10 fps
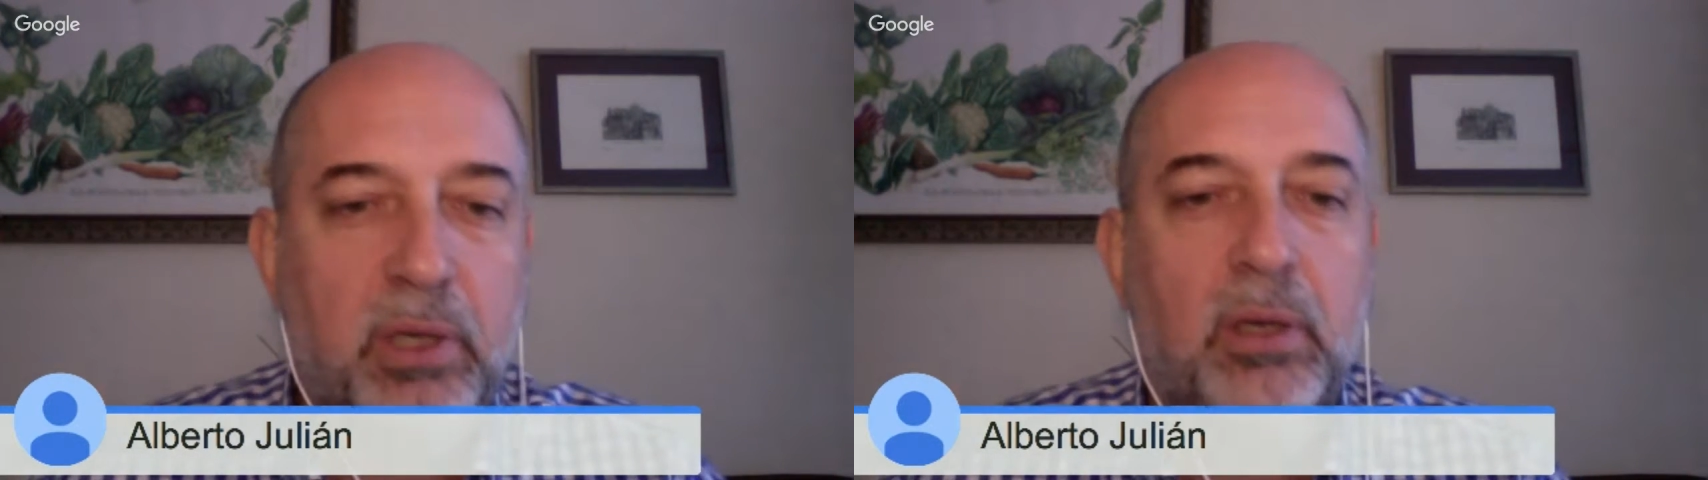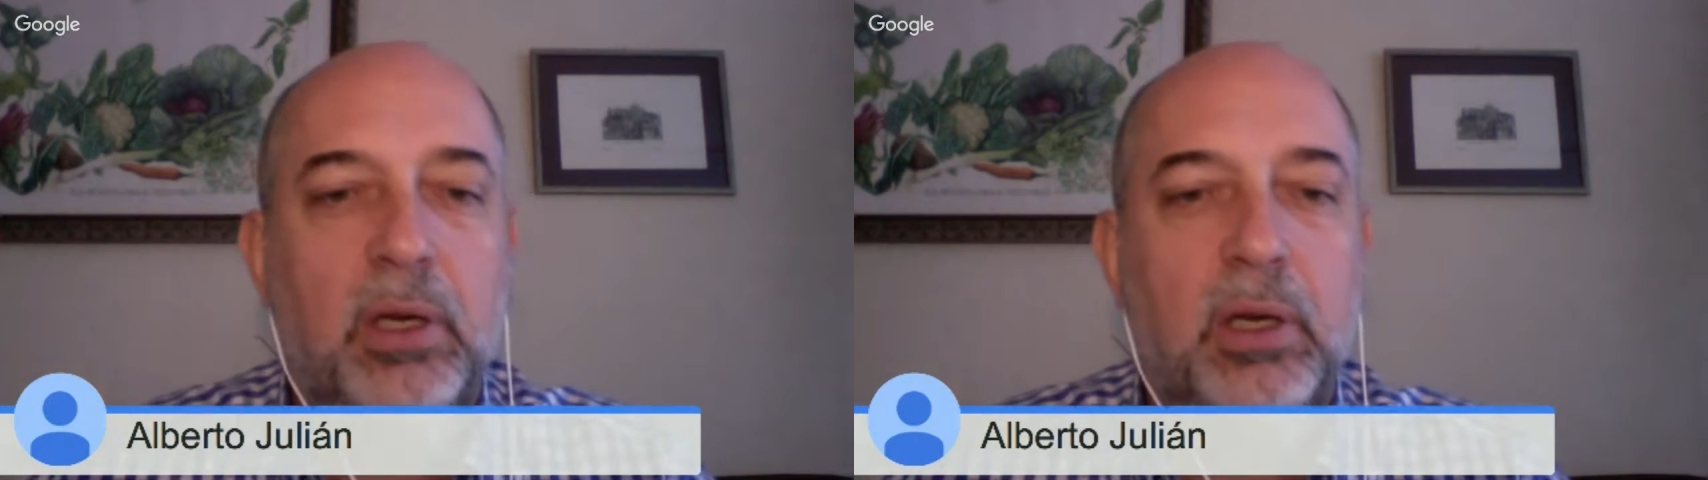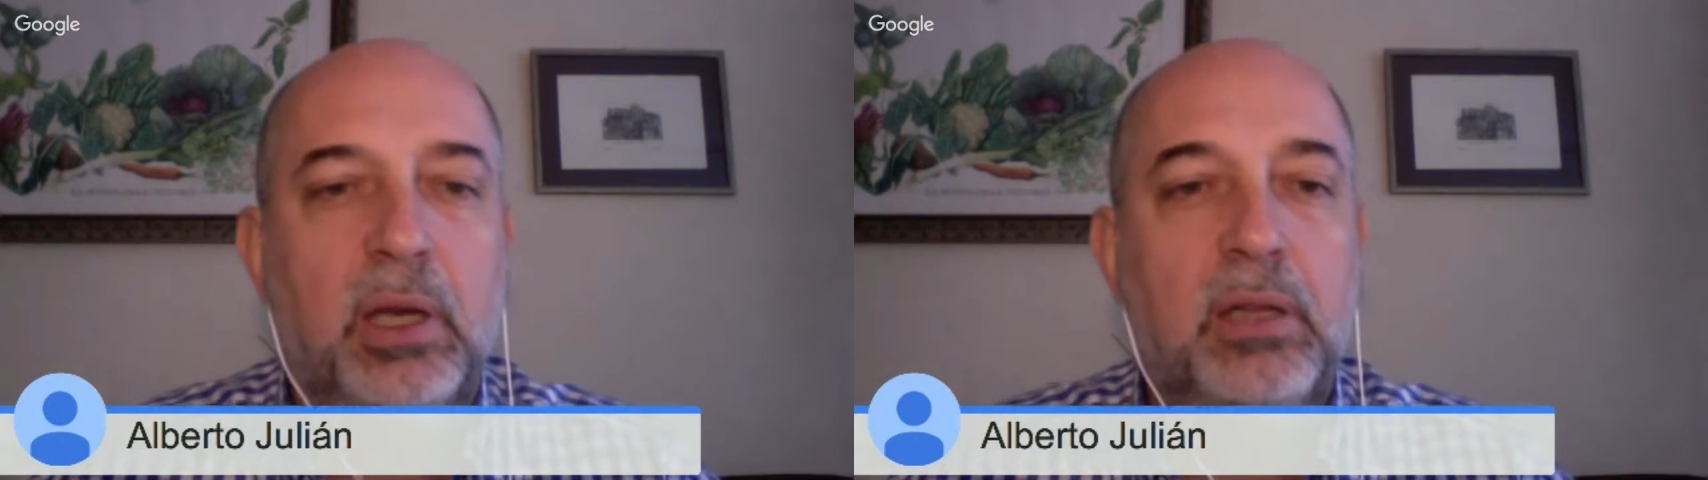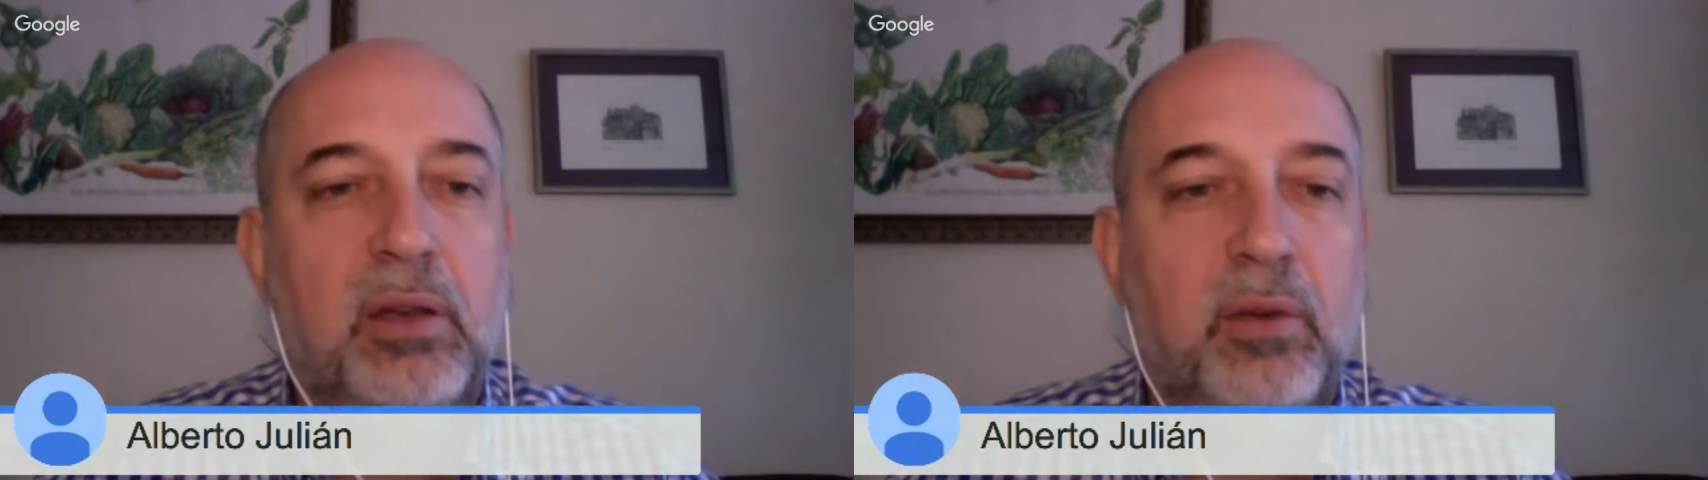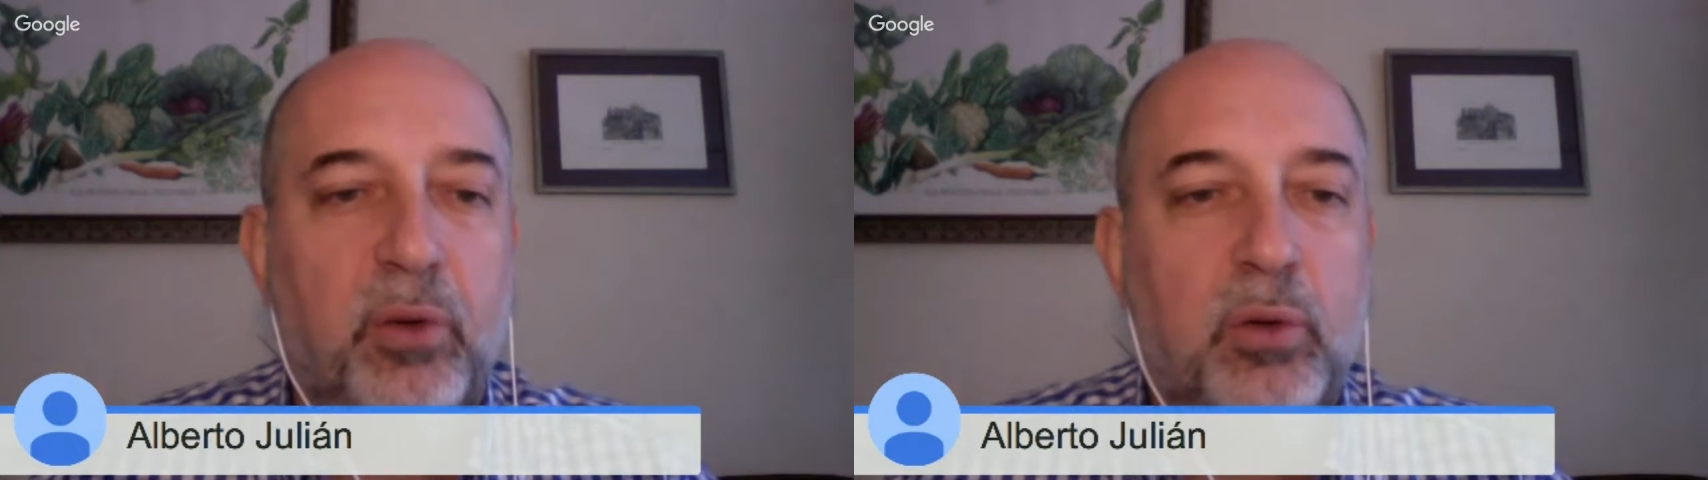
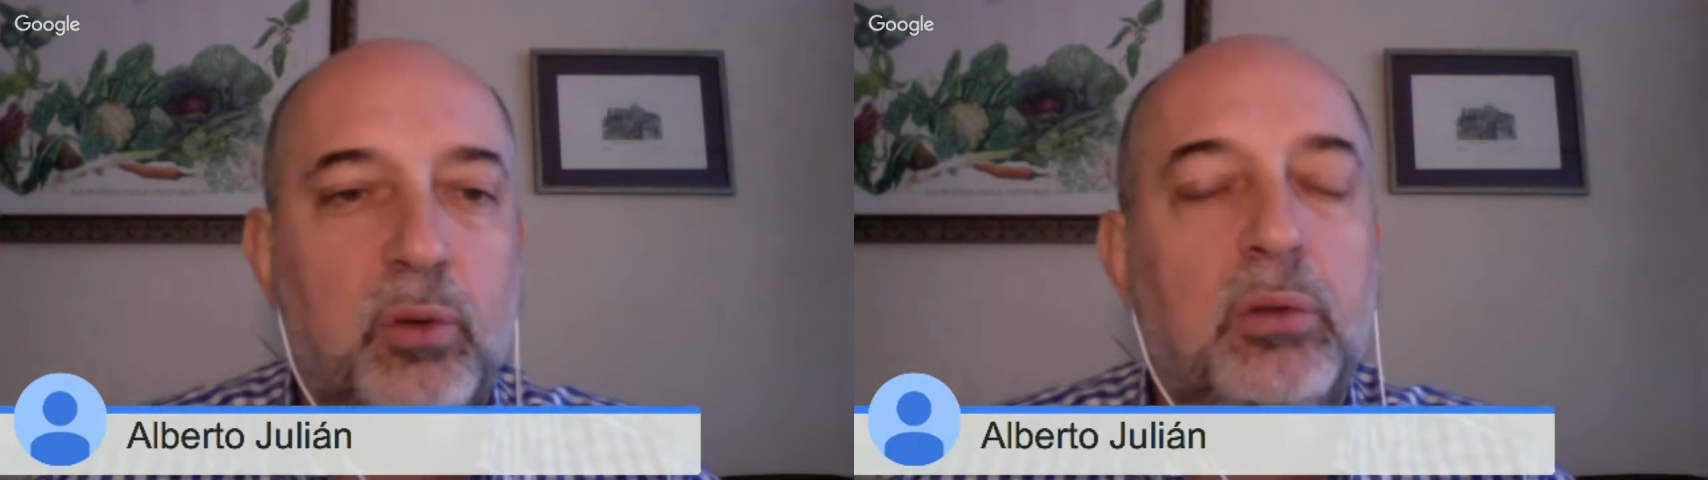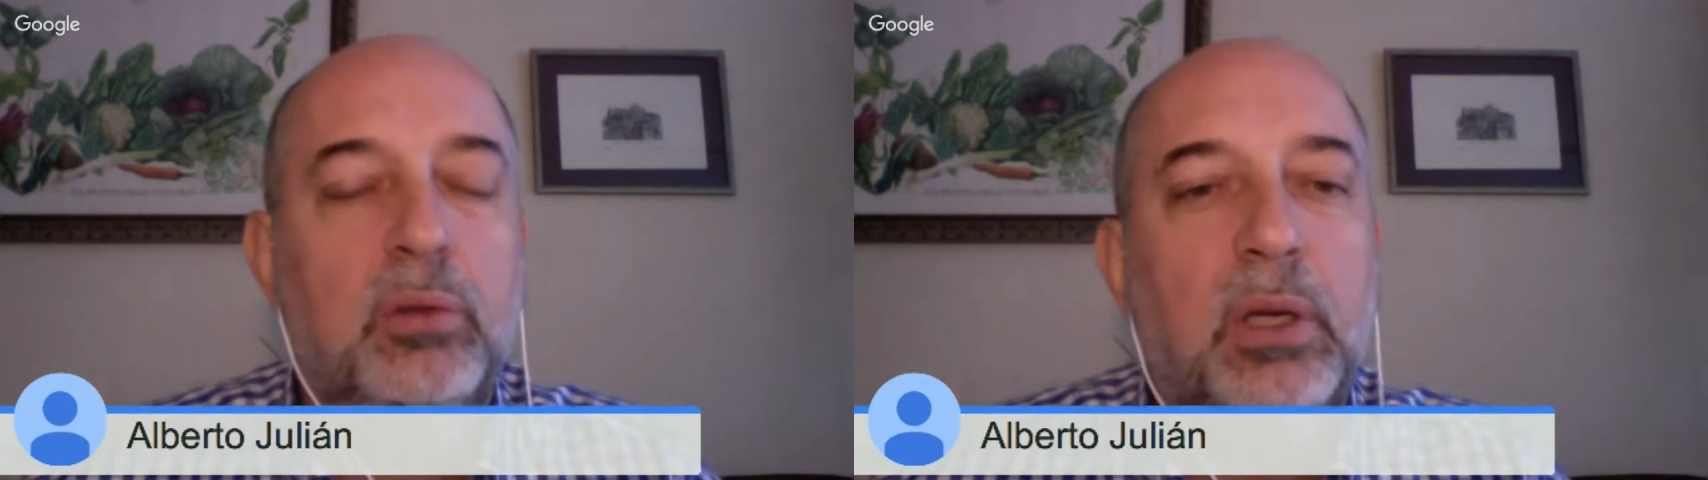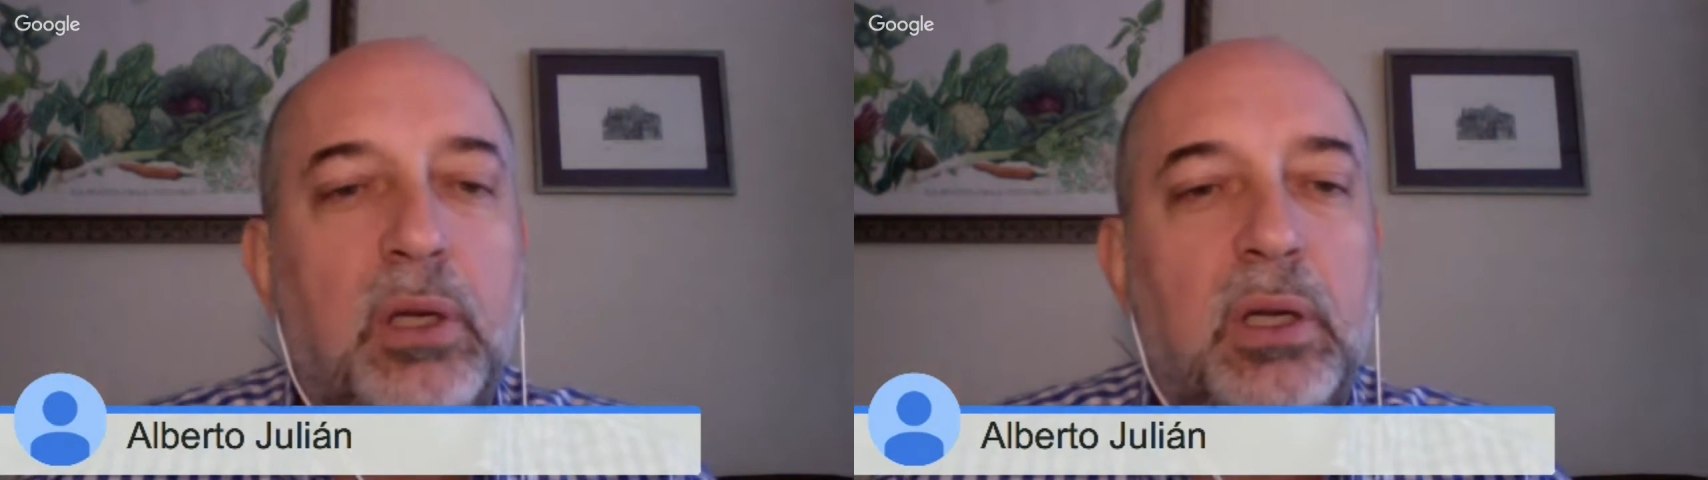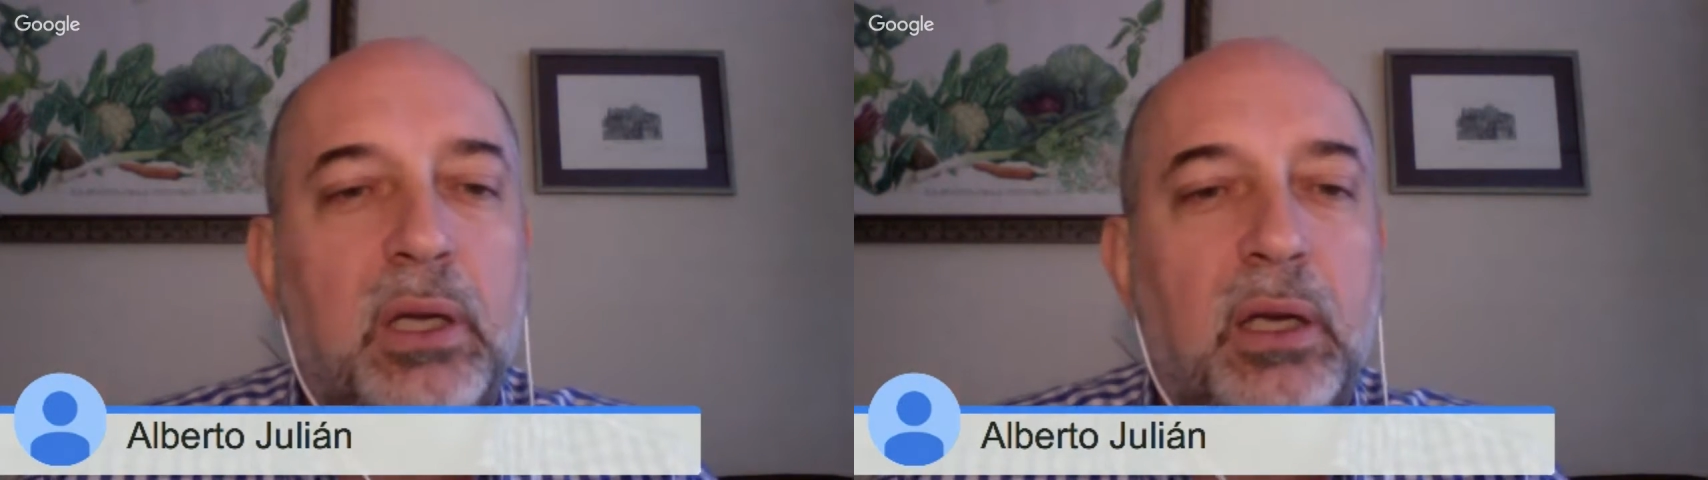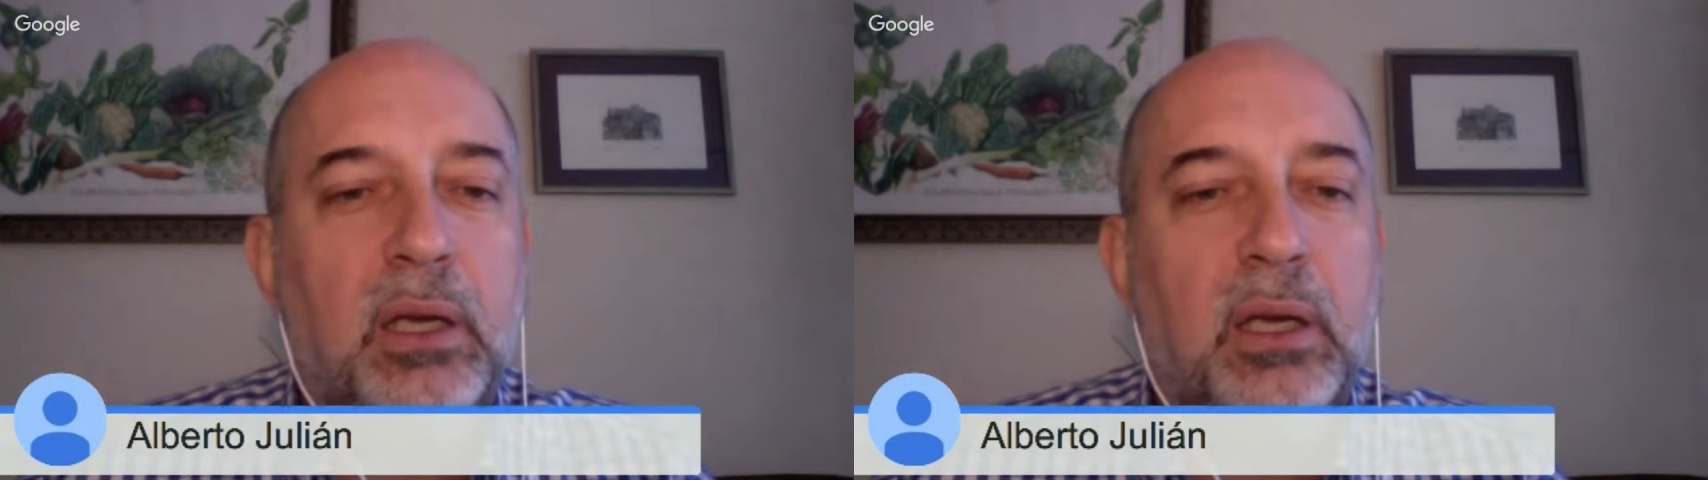interview
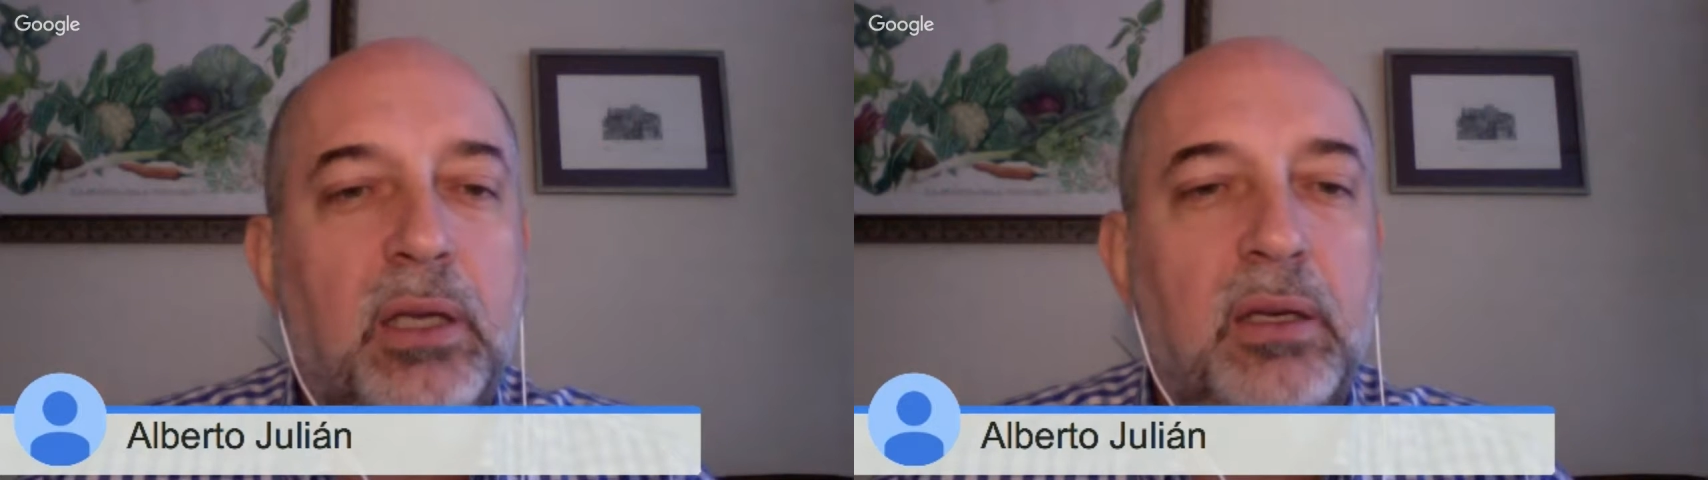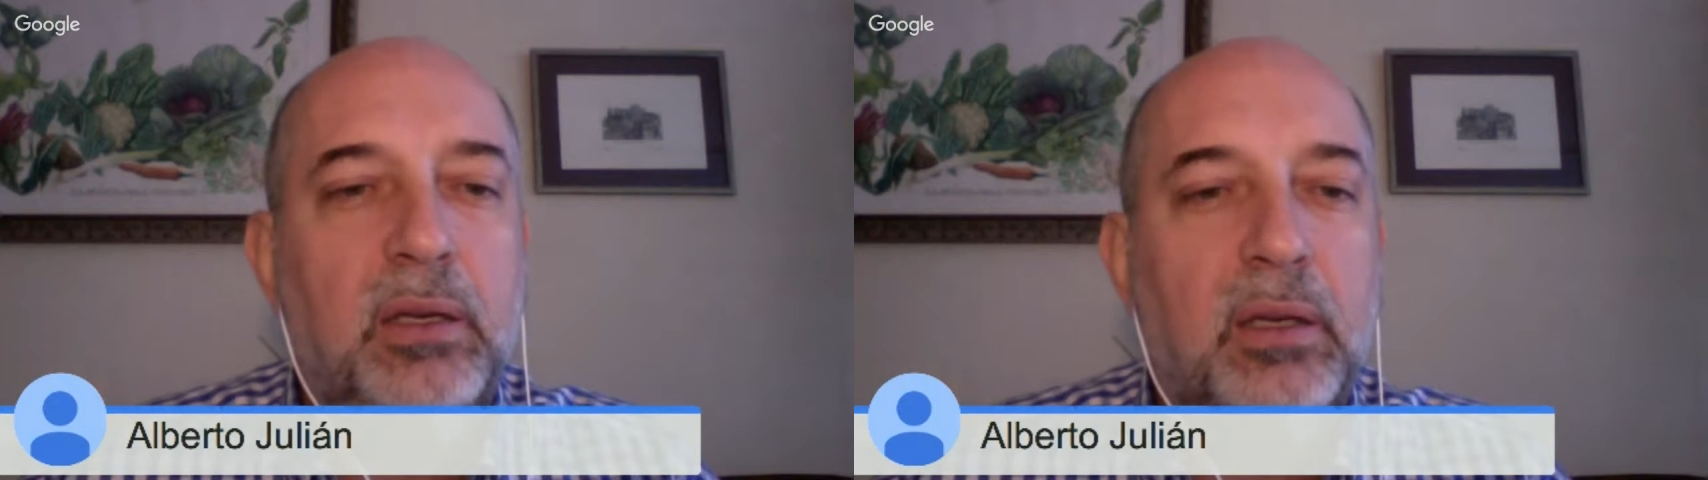in